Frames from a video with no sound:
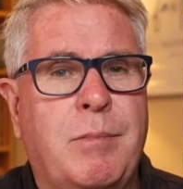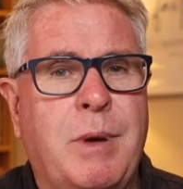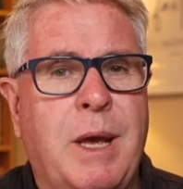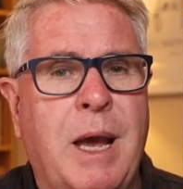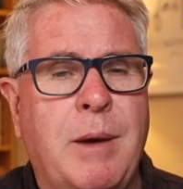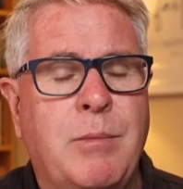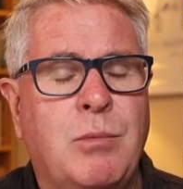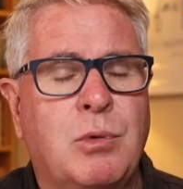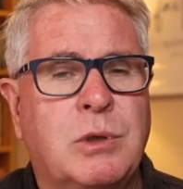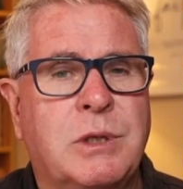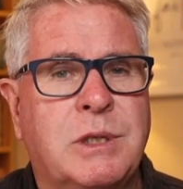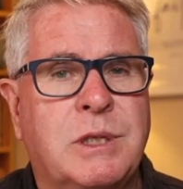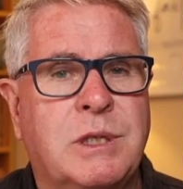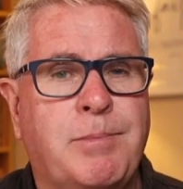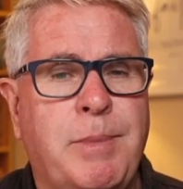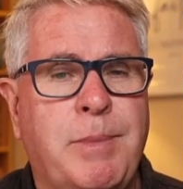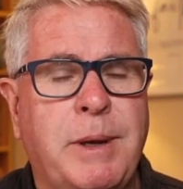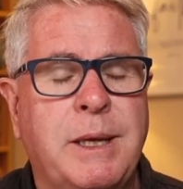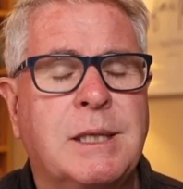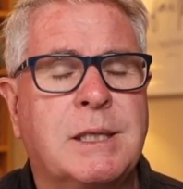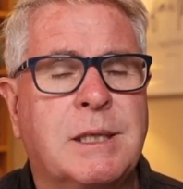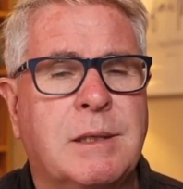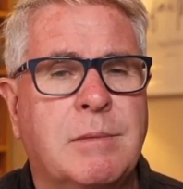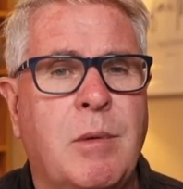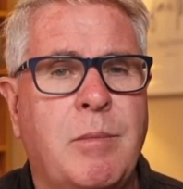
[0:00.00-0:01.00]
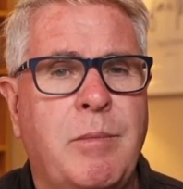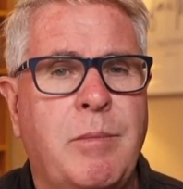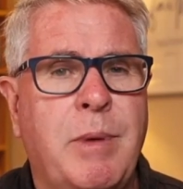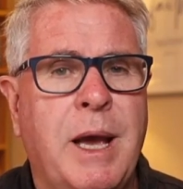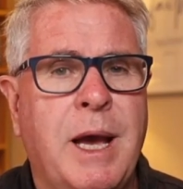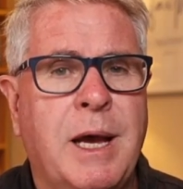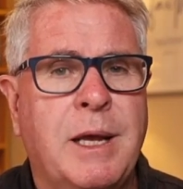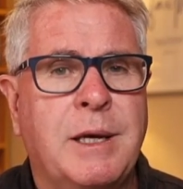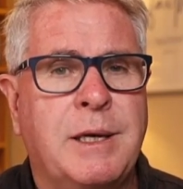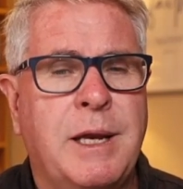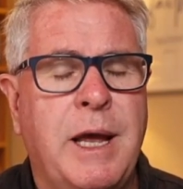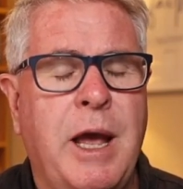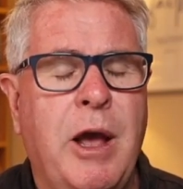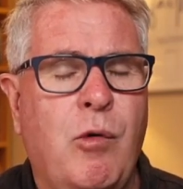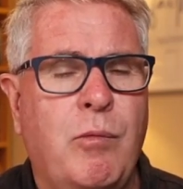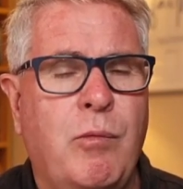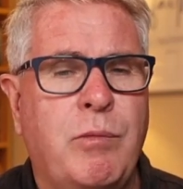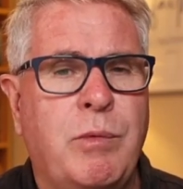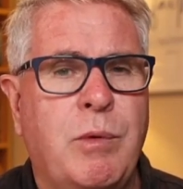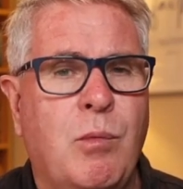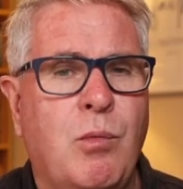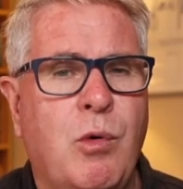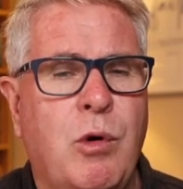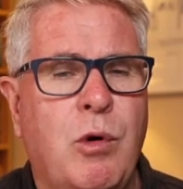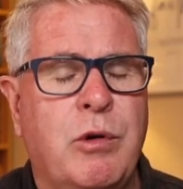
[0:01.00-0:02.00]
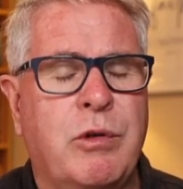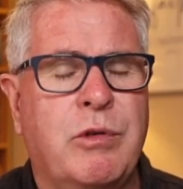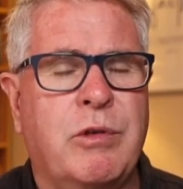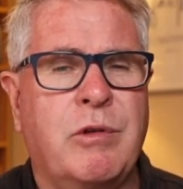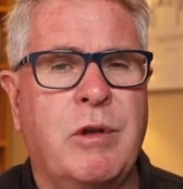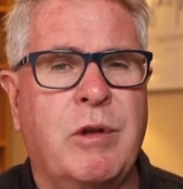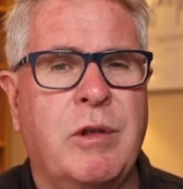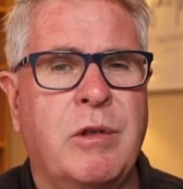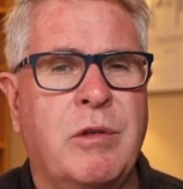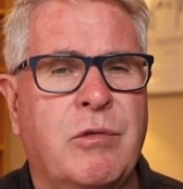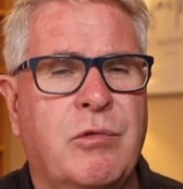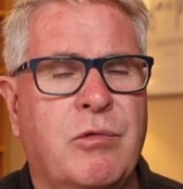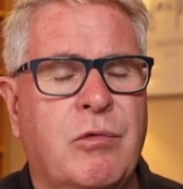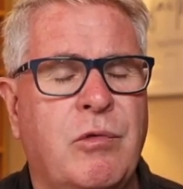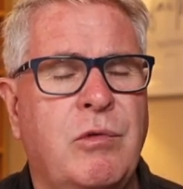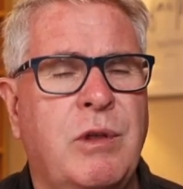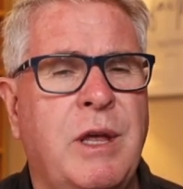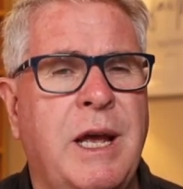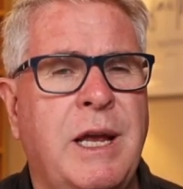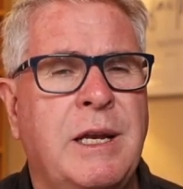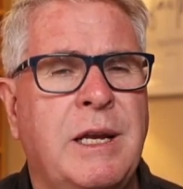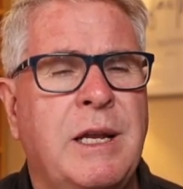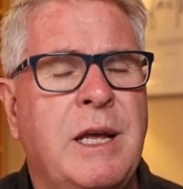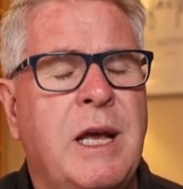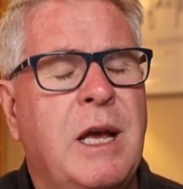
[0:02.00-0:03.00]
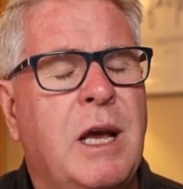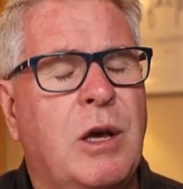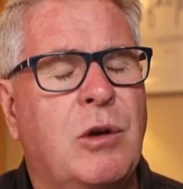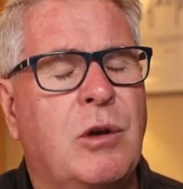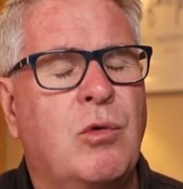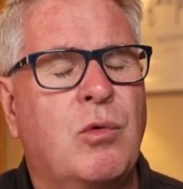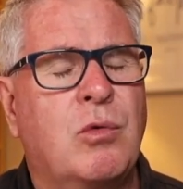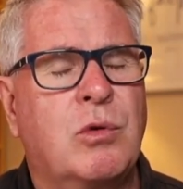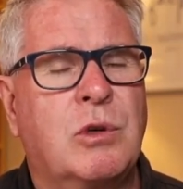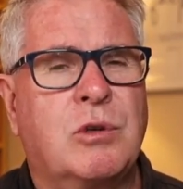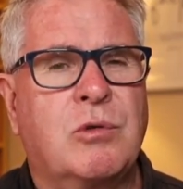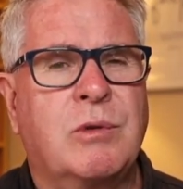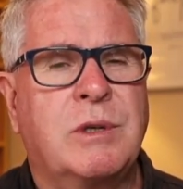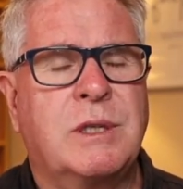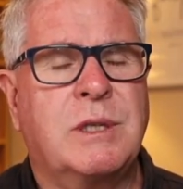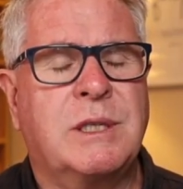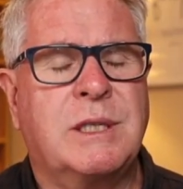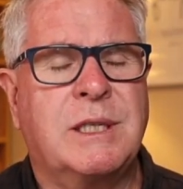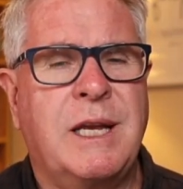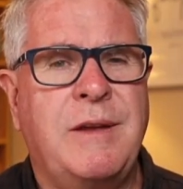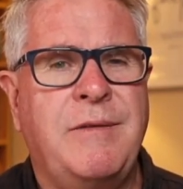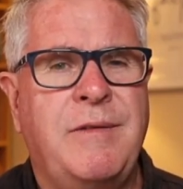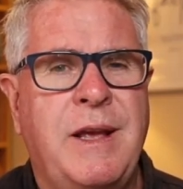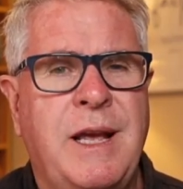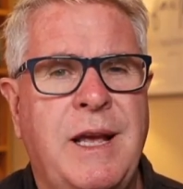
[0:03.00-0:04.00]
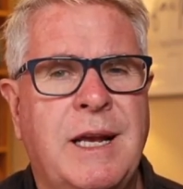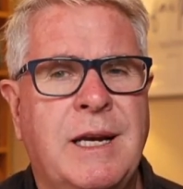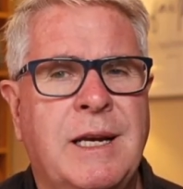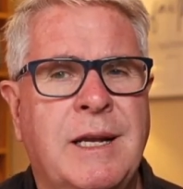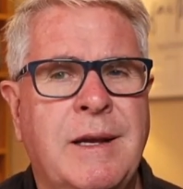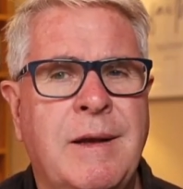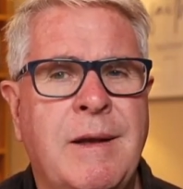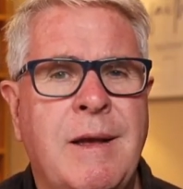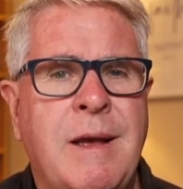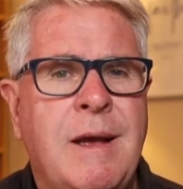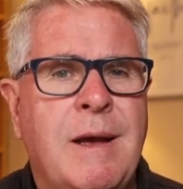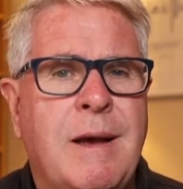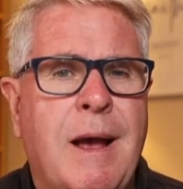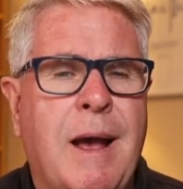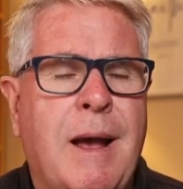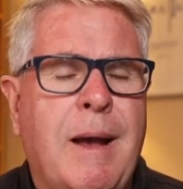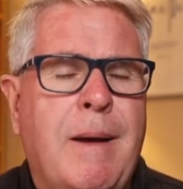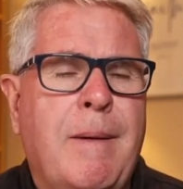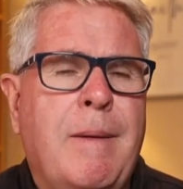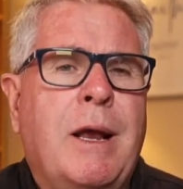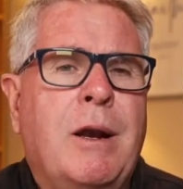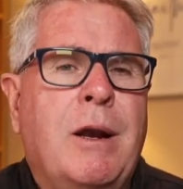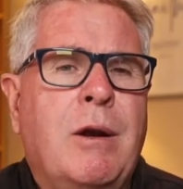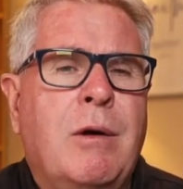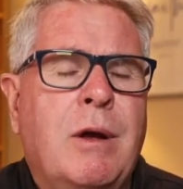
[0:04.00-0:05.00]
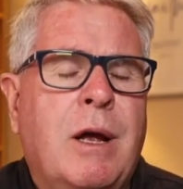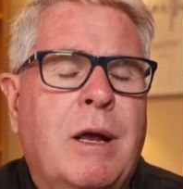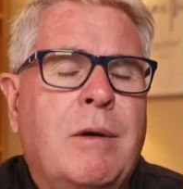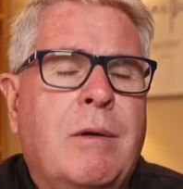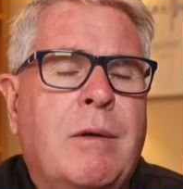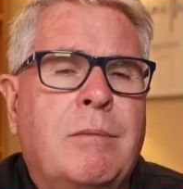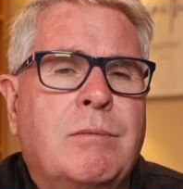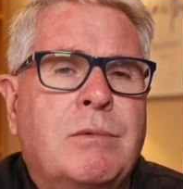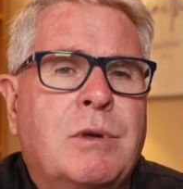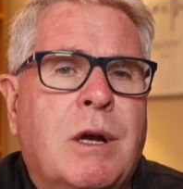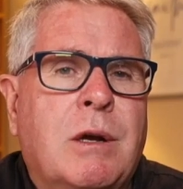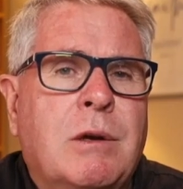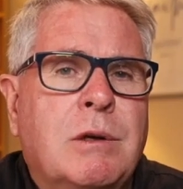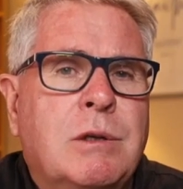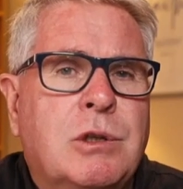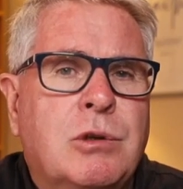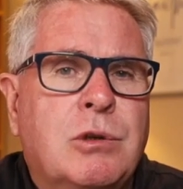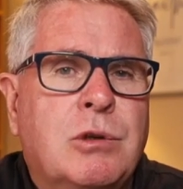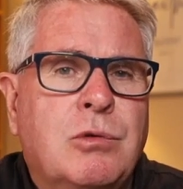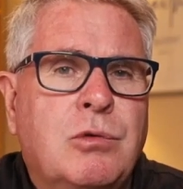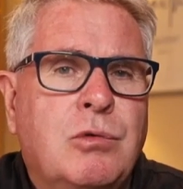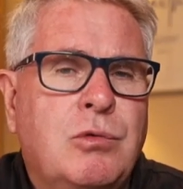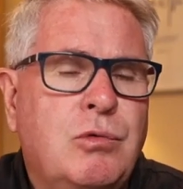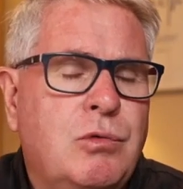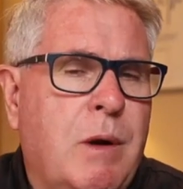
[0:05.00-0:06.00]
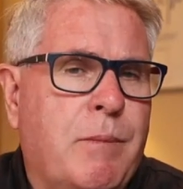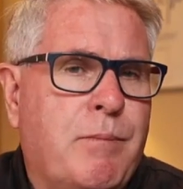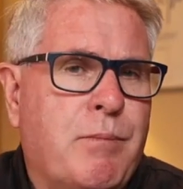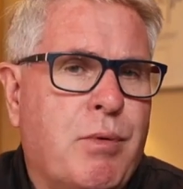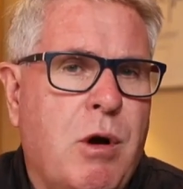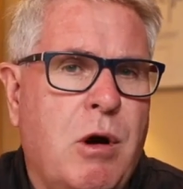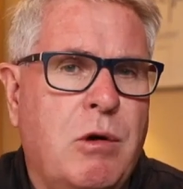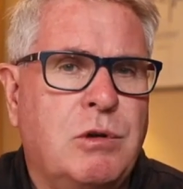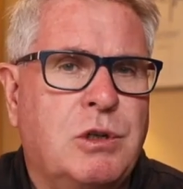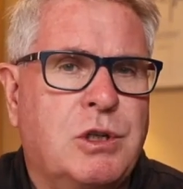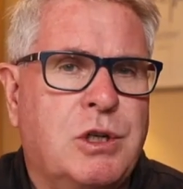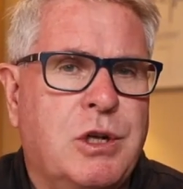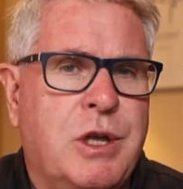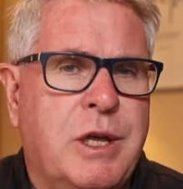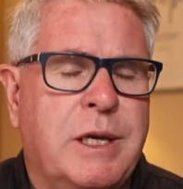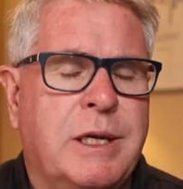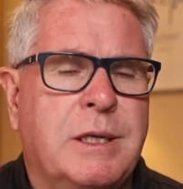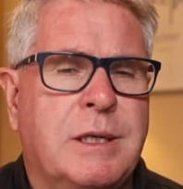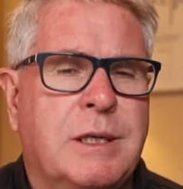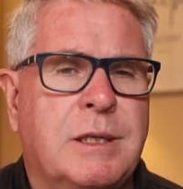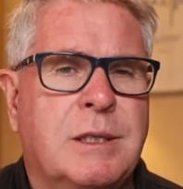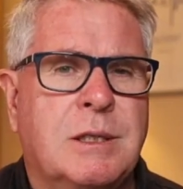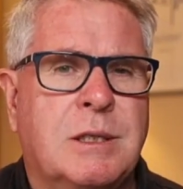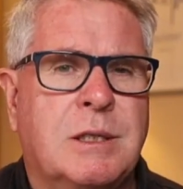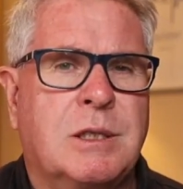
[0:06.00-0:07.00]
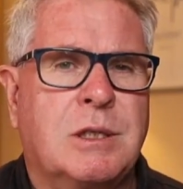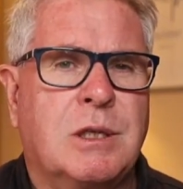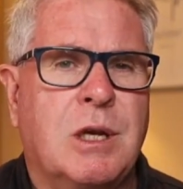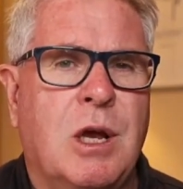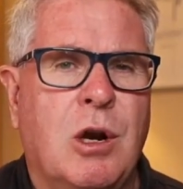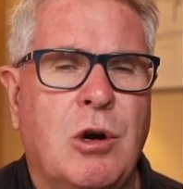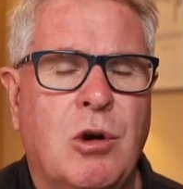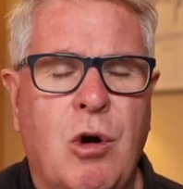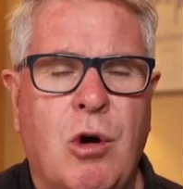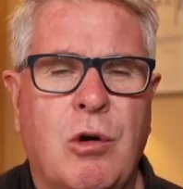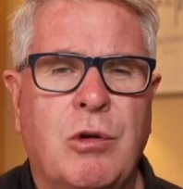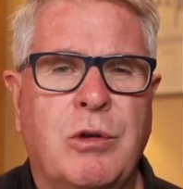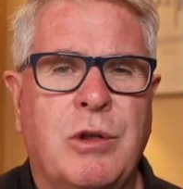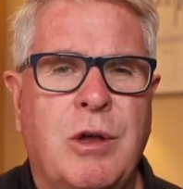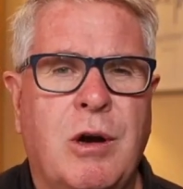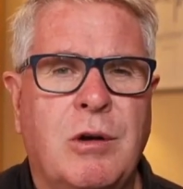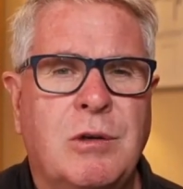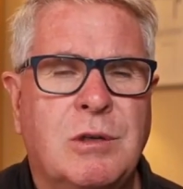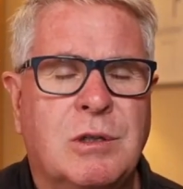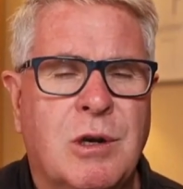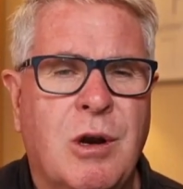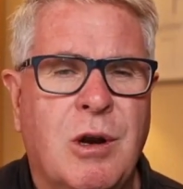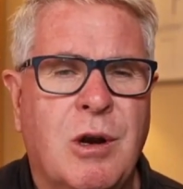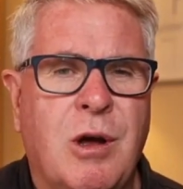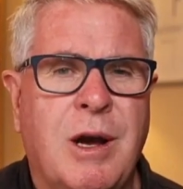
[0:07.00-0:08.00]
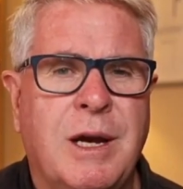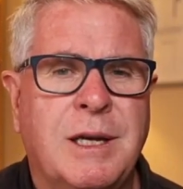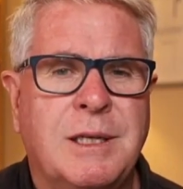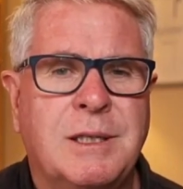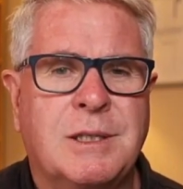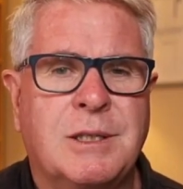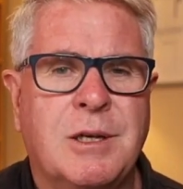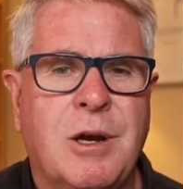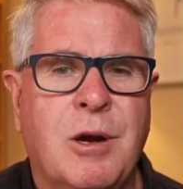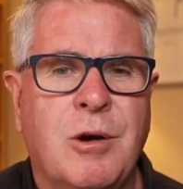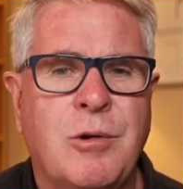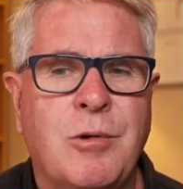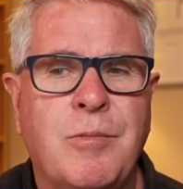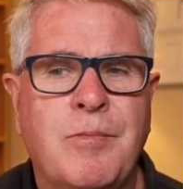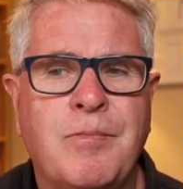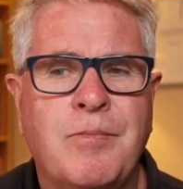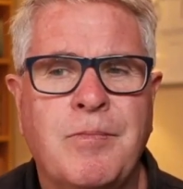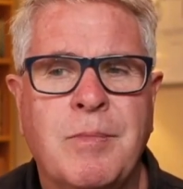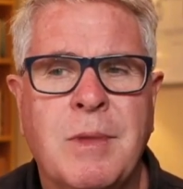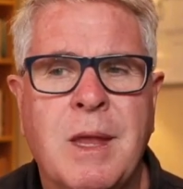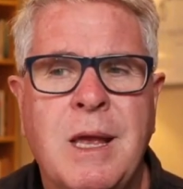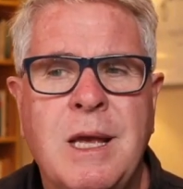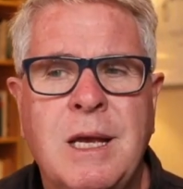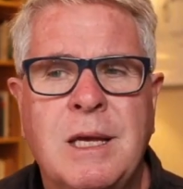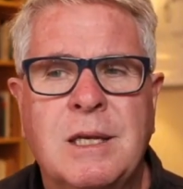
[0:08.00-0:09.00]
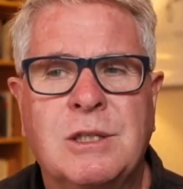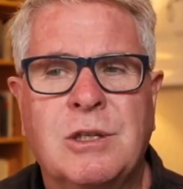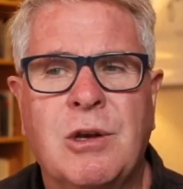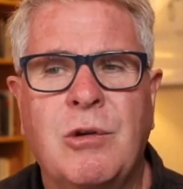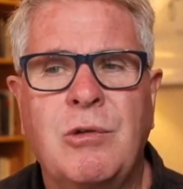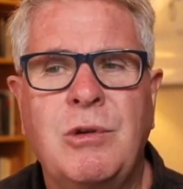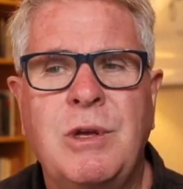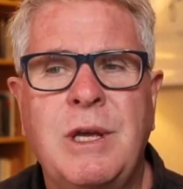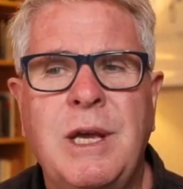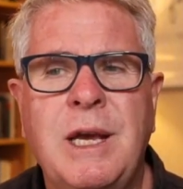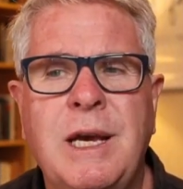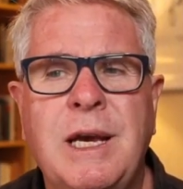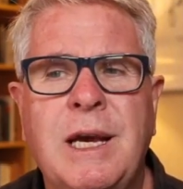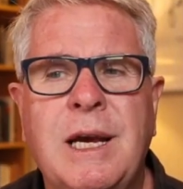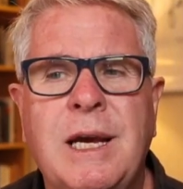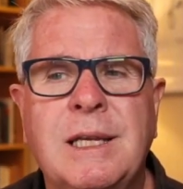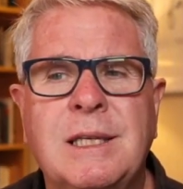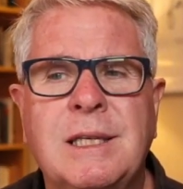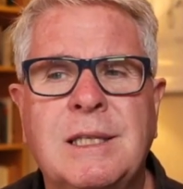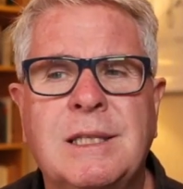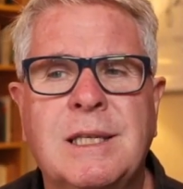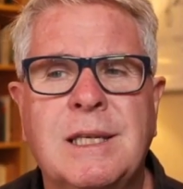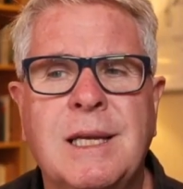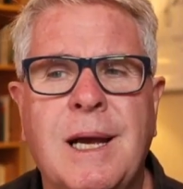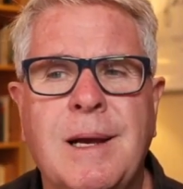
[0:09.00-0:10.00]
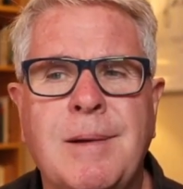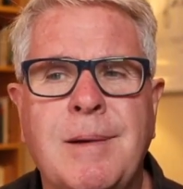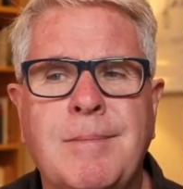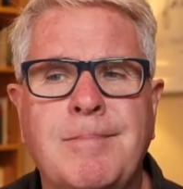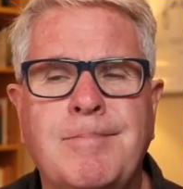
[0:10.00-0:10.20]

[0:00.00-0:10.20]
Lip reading: be able to speak to them about and help them work through that in order to receive healing? And I'm going to approach things along those lines. So yeah, it's